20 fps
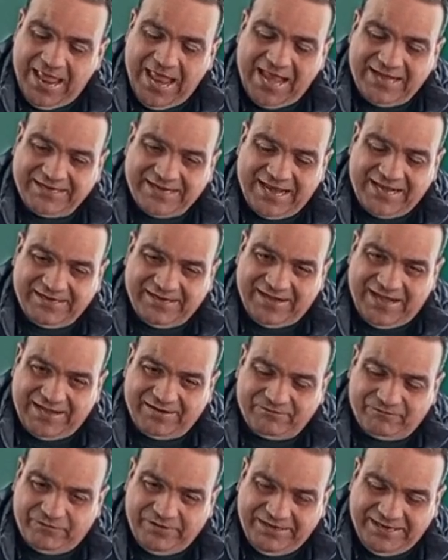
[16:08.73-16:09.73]

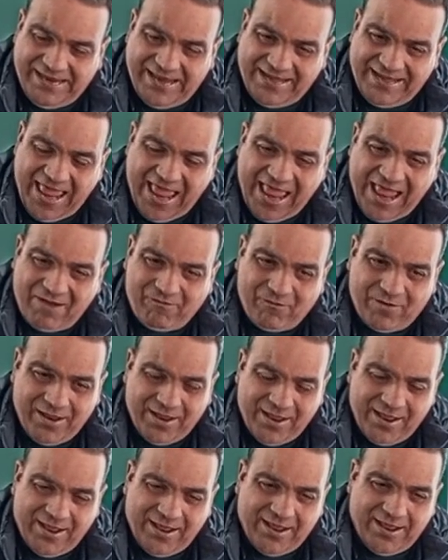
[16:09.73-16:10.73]
And we can have
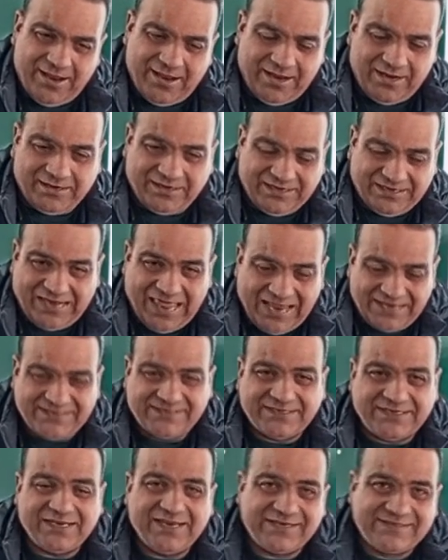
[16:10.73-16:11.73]
a
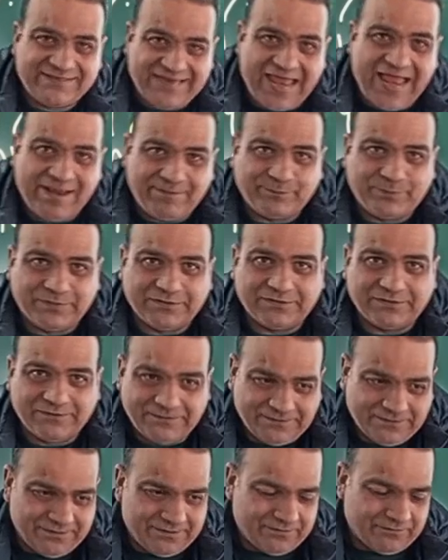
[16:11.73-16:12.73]
classical example
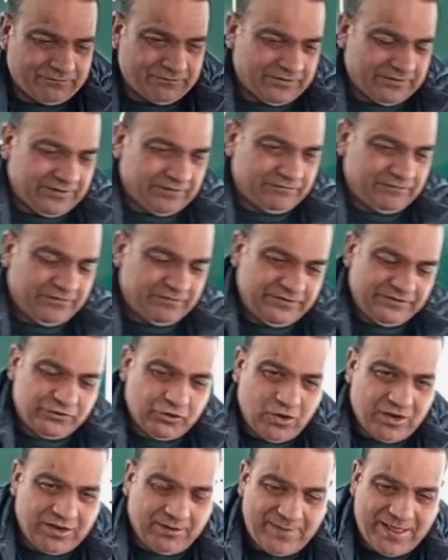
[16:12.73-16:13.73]
if we
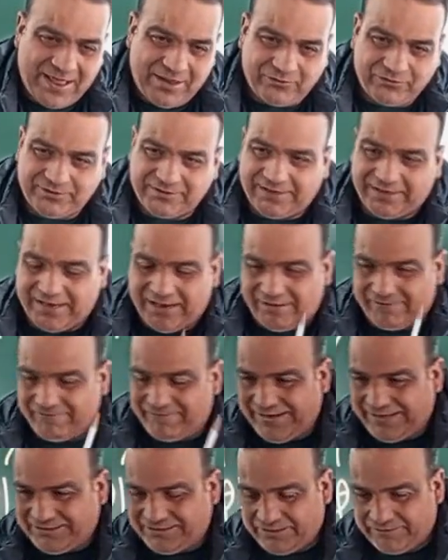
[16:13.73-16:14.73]
talk about a
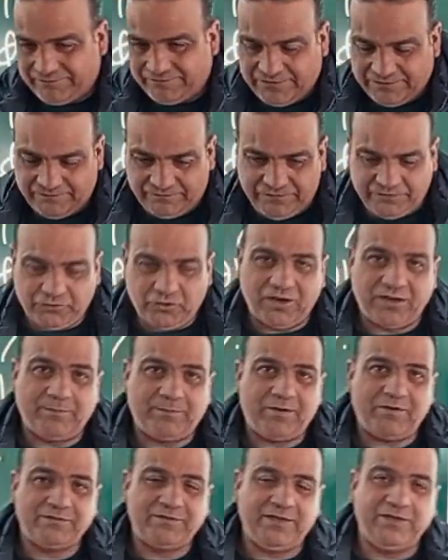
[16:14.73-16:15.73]
vector, if we talk
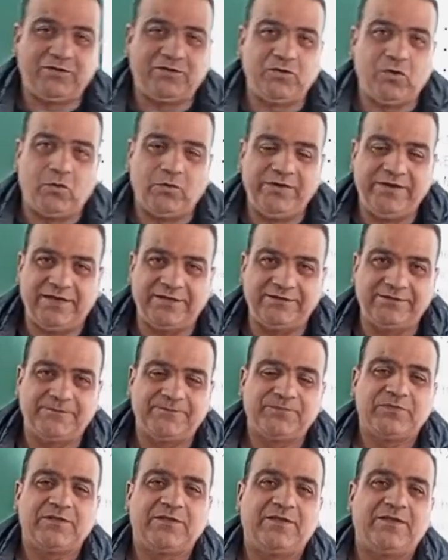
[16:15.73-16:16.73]
about the Euclidean
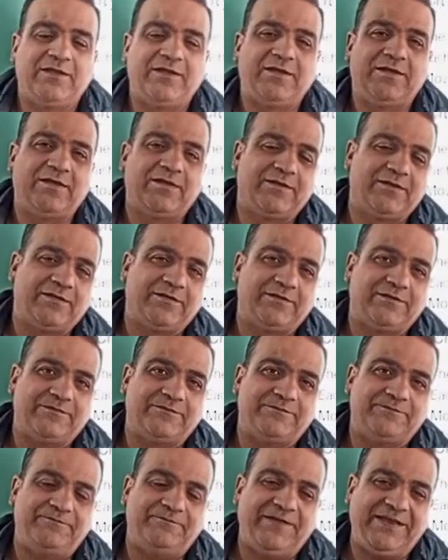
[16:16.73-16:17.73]

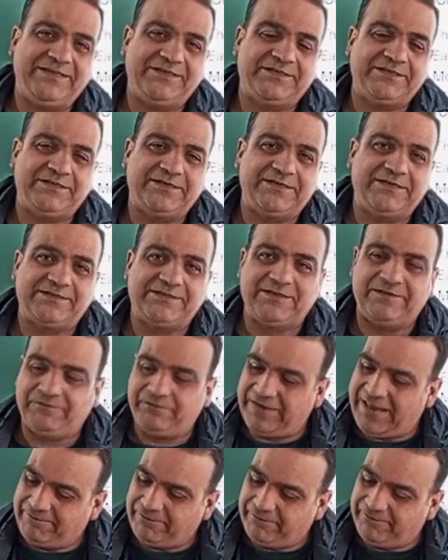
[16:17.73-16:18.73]
vectors. If
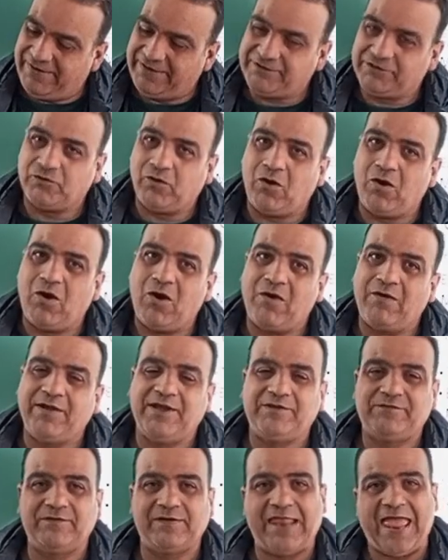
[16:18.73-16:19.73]
we have a vector R,
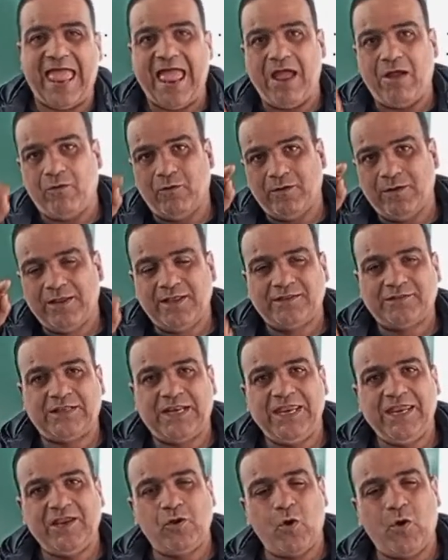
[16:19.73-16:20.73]
it will have
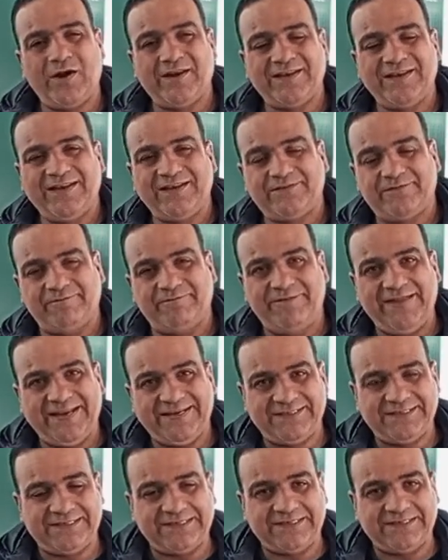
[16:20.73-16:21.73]
3 coordinate
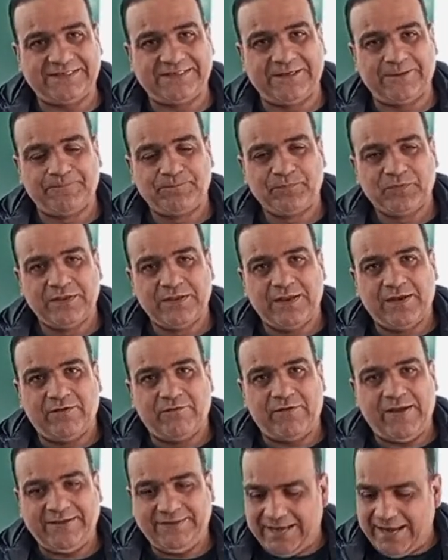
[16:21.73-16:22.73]
vectors,
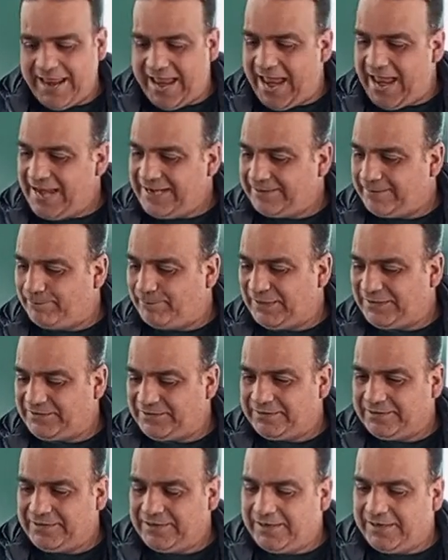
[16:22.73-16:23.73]
right?
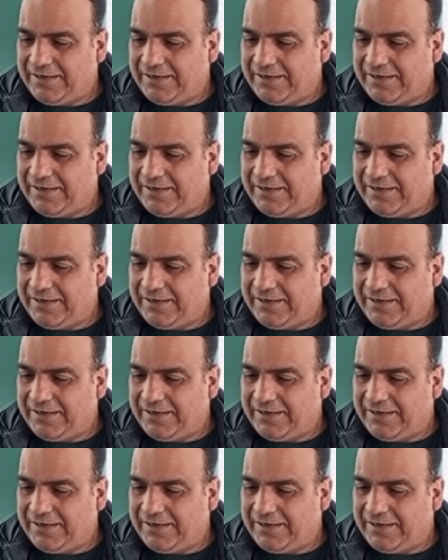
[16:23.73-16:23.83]
But